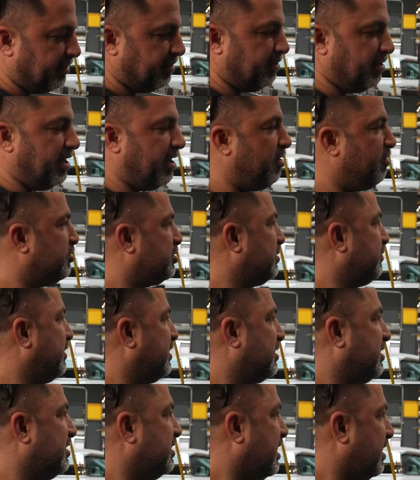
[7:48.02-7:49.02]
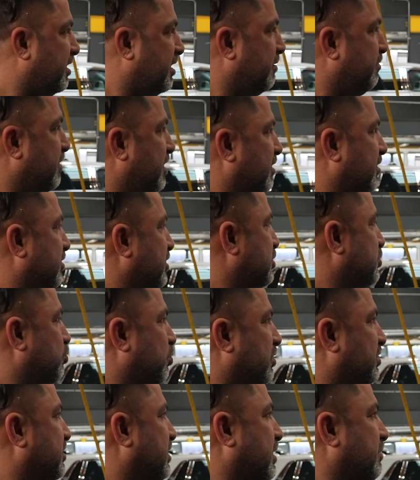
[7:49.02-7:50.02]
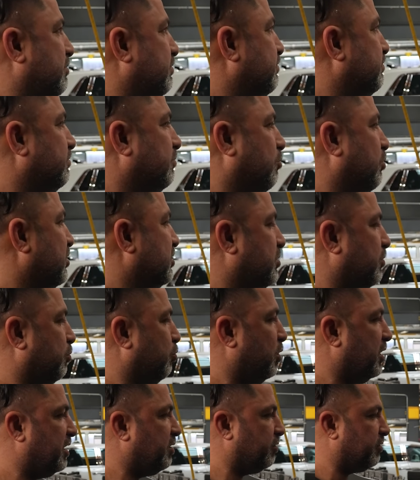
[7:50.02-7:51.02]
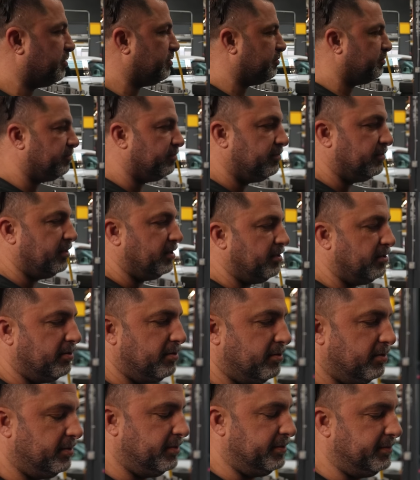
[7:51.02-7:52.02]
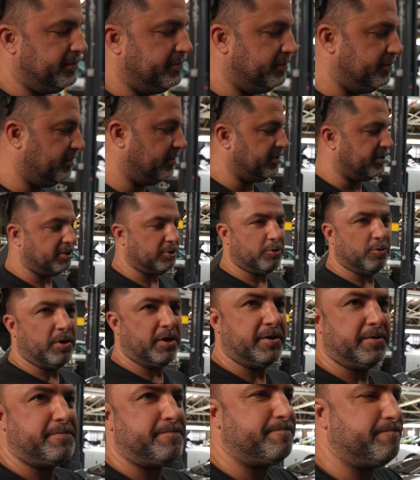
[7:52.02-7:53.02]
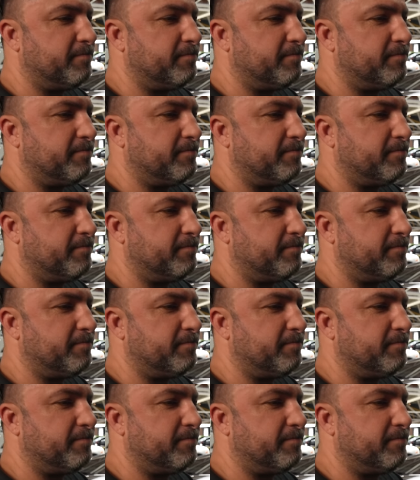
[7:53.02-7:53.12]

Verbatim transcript: don't know how somebody can not get mad at least one time, once a week, or you know why?